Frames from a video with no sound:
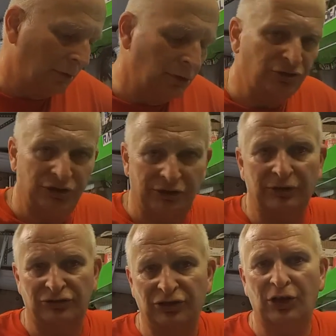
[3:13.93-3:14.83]

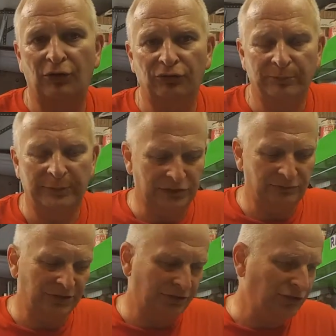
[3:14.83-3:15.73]
she knows me,
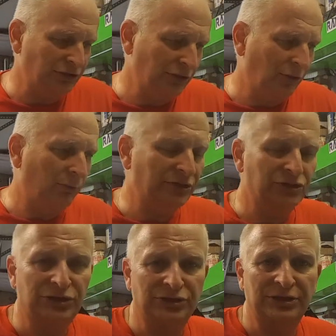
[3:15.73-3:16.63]
but she told me, she
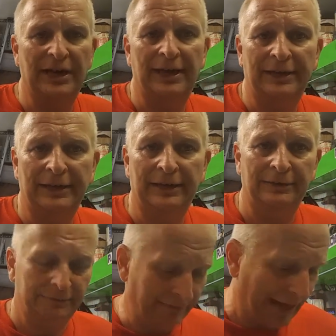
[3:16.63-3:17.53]
said,
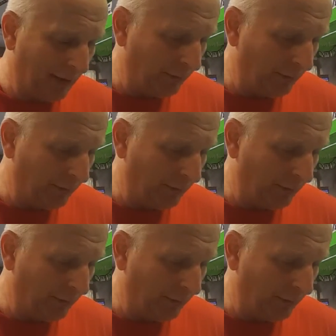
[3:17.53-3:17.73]
that